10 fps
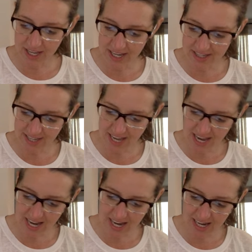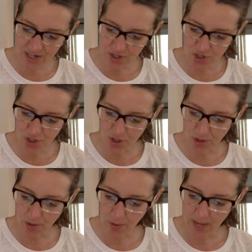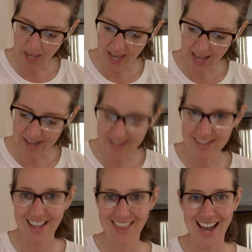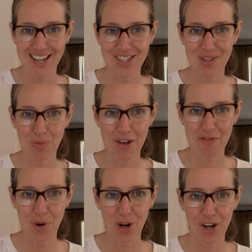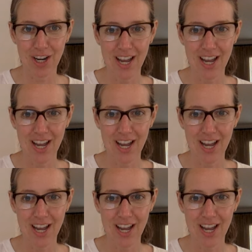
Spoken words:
is K2S. That's the rough work.